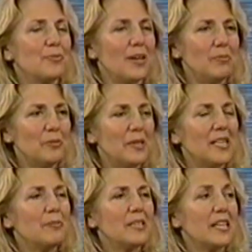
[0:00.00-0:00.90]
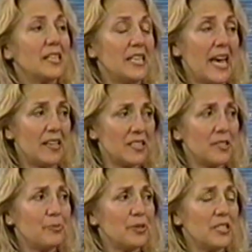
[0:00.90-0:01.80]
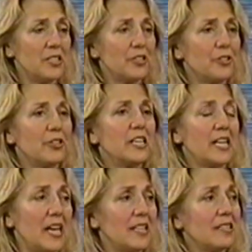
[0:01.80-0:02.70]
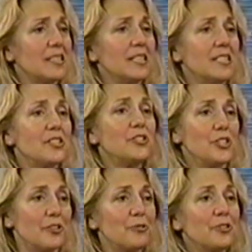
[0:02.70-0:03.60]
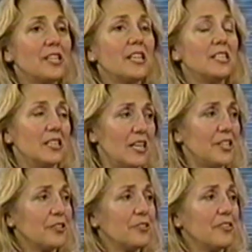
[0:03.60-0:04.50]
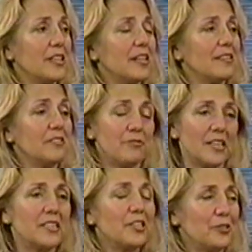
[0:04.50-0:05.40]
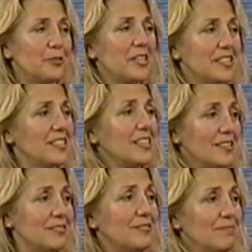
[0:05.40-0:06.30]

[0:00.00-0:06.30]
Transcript: Problem gambling, and addicts in particular, an addict is generally a liar. That, in fact, they go hand in hand.